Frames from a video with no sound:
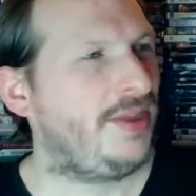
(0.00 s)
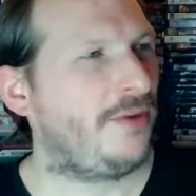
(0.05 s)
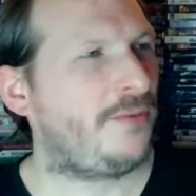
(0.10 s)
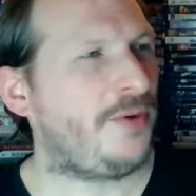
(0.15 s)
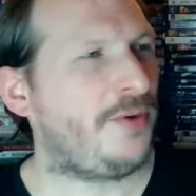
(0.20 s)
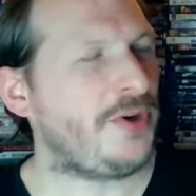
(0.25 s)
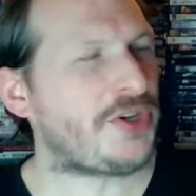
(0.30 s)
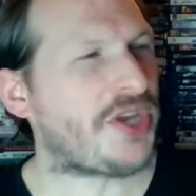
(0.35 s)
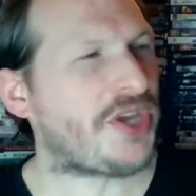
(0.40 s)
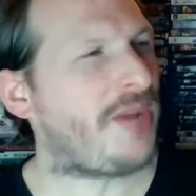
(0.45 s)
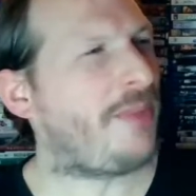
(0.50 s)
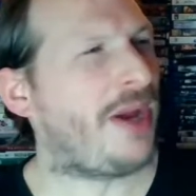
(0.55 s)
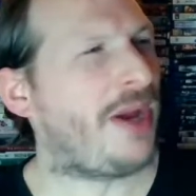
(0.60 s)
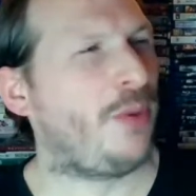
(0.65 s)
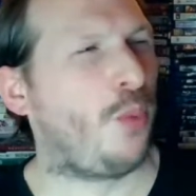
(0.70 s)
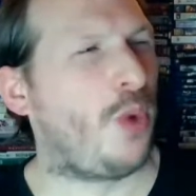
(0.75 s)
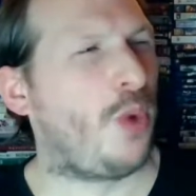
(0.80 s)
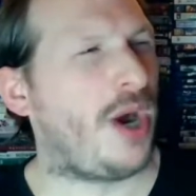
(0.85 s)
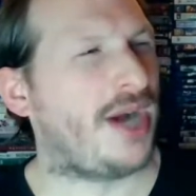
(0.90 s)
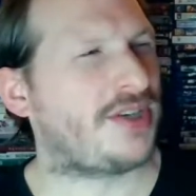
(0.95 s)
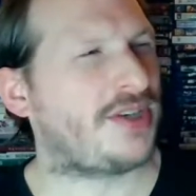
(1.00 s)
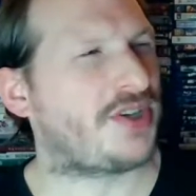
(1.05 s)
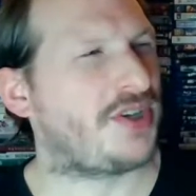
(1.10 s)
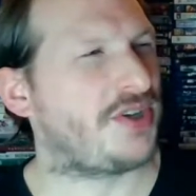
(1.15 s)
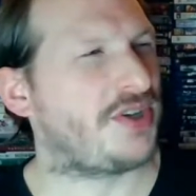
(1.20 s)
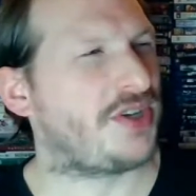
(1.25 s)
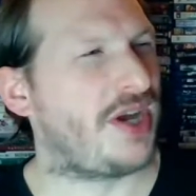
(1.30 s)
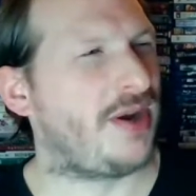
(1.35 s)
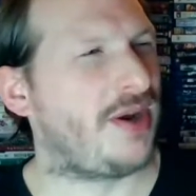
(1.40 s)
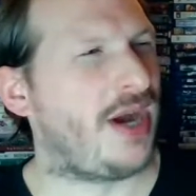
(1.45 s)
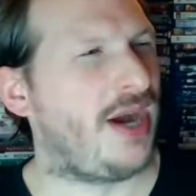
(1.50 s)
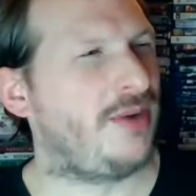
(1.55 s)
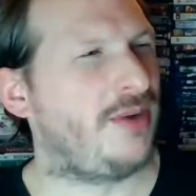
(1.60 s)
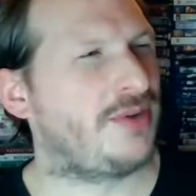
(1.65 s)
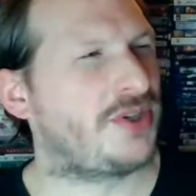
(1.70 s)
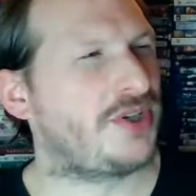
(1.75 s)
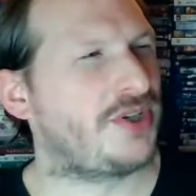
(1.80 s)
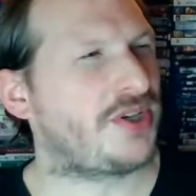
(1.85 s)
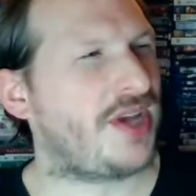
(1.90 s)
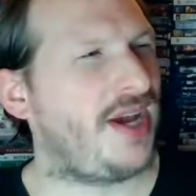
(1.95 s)
the first time I watched this, I
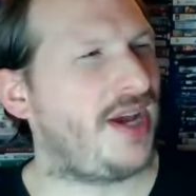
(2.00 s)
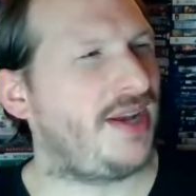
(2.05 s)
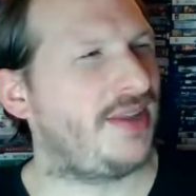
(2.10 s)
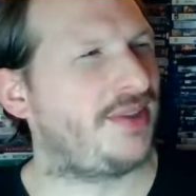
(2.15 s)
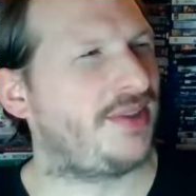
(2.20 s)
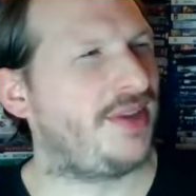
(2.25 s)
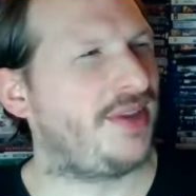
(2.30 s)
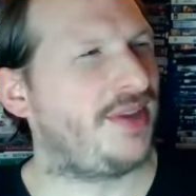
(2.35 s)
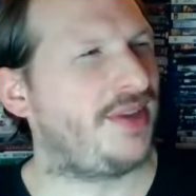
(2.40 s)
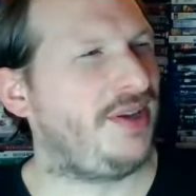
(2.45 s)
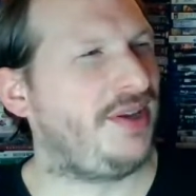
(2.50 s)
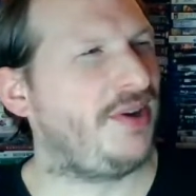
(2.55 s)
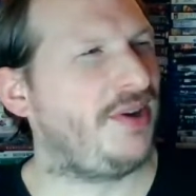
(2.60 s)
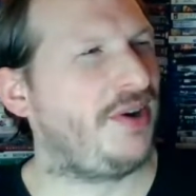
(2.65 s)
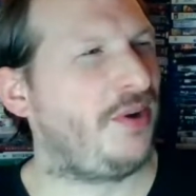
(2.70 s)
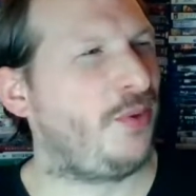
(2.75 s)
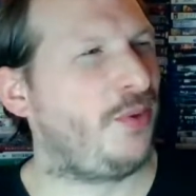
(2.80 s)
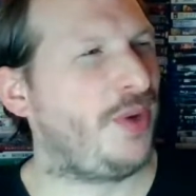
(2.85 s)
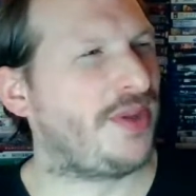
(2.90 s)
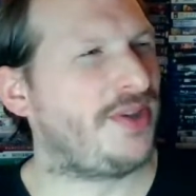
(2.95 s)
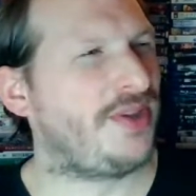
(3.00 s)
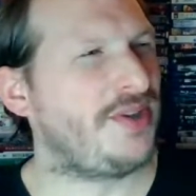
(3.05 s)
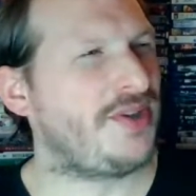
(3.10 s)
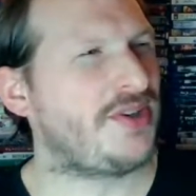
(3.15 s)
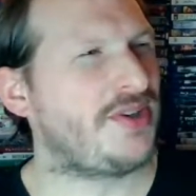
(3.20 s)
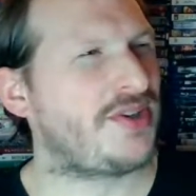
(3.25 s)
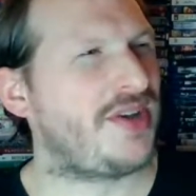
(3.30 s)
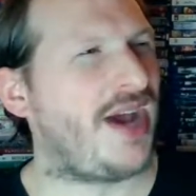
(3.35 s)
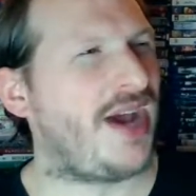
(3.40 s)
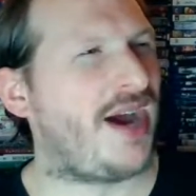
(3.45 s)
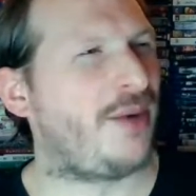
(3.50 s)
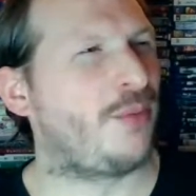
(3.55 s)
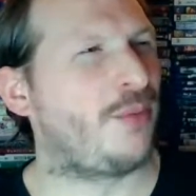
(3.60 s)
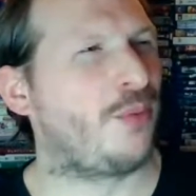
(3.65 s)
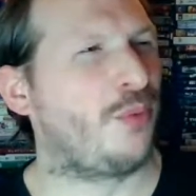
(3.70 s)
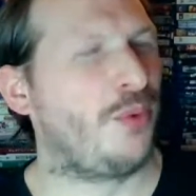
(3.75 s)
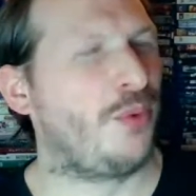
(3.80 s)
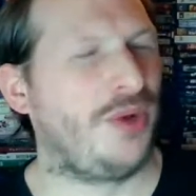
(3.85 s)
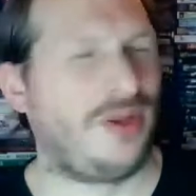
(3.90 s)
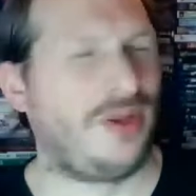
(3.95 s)
was just kind of thinking, you know what, this is not
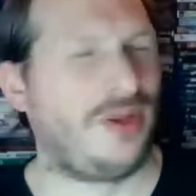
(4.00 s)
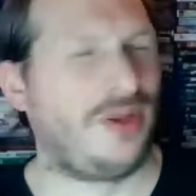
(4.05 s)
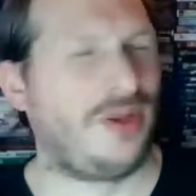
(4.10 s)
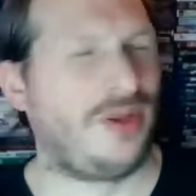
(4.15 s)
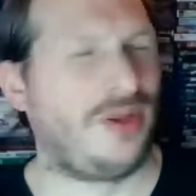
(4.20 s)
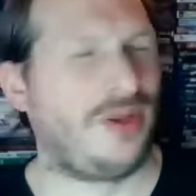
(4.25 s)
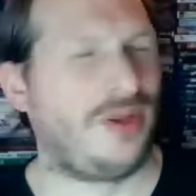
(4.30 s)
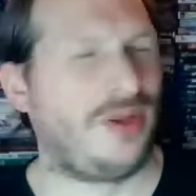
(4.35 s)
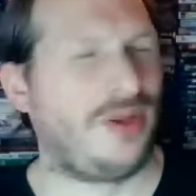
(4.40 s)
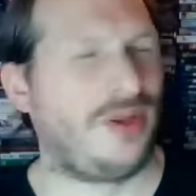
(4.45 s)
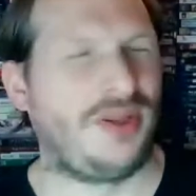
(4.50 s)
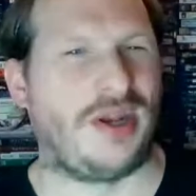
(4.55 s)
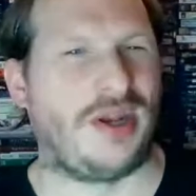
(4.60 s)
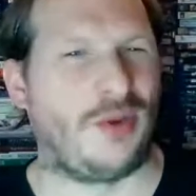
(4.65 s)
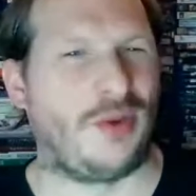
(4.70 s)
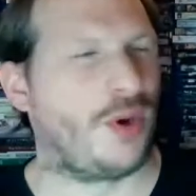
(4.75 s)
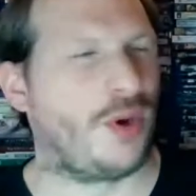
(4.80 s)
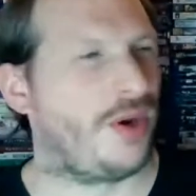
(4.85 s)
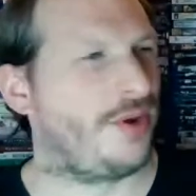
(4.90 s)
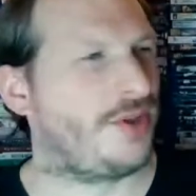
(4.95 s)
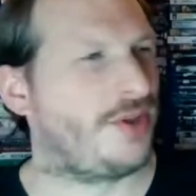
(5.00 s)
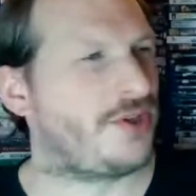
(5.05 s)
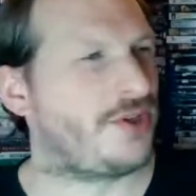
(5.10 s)
really going anywhere.